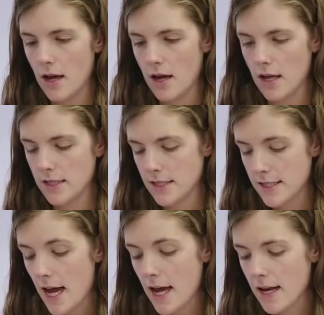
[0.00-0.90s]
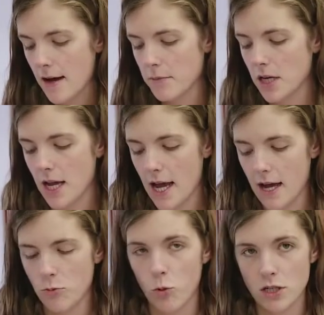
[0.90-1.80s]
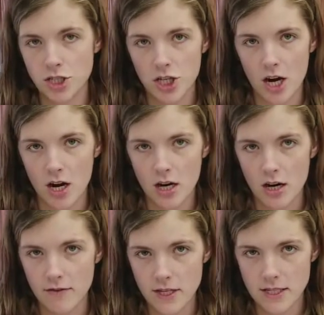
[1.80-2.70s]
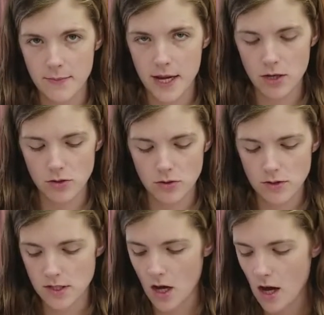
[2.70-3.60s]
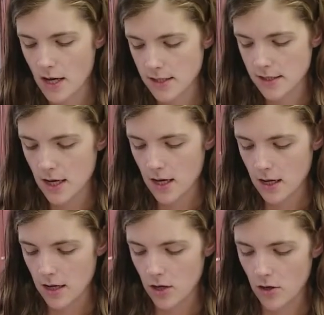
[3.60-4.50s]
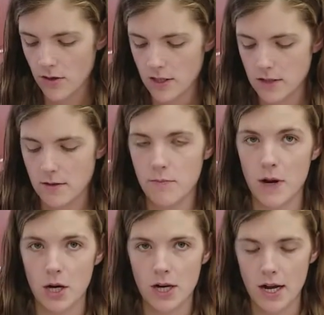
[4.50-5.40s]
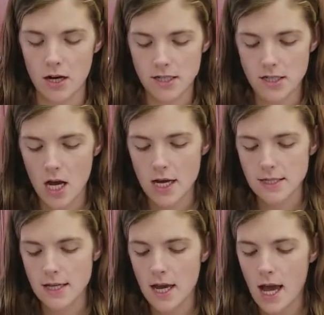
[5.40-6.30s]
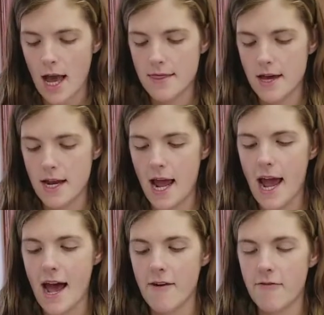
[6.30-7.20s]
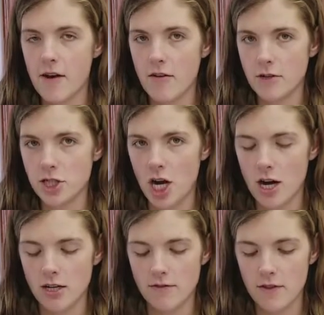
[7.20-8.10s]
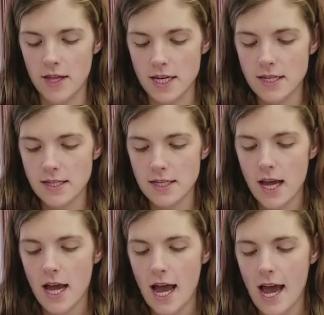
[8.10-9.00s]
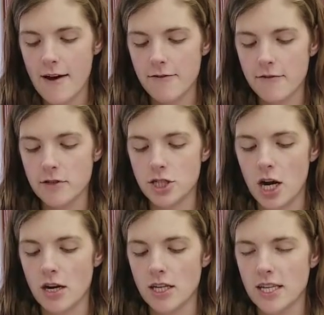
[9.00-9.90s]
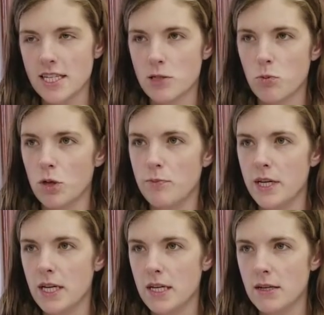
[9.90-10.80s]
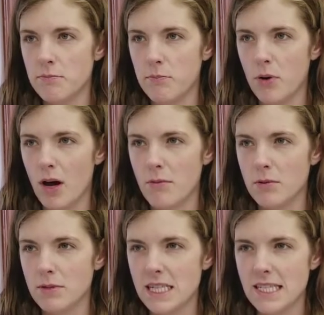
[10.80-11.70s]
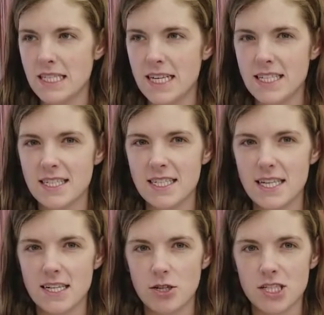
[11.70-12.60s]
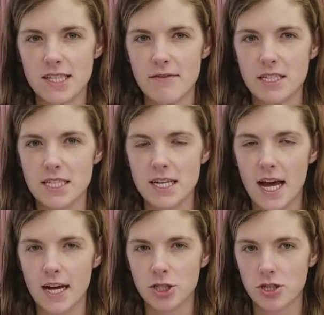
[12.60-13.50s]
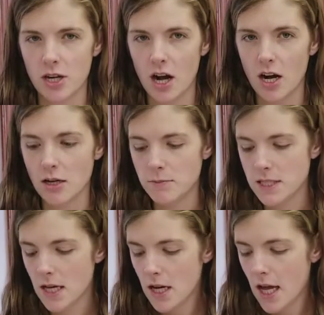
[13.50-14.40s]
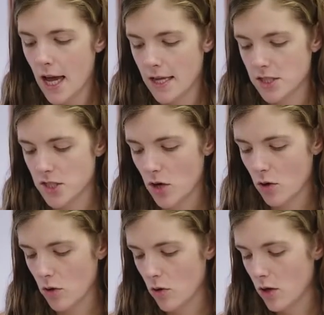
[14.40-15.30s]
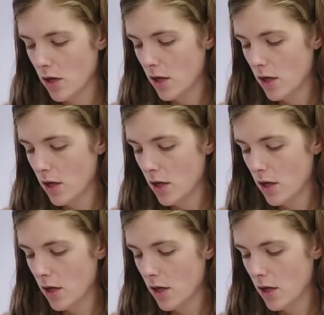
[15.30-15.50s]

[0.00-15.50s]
instead, I'm gonna add 1 jar of the tomato sauce, or the marinara sauce, and then 1/2 of a jar of this. 1/2 of a jar of this will be probably 16 or 17 extra carbs. And so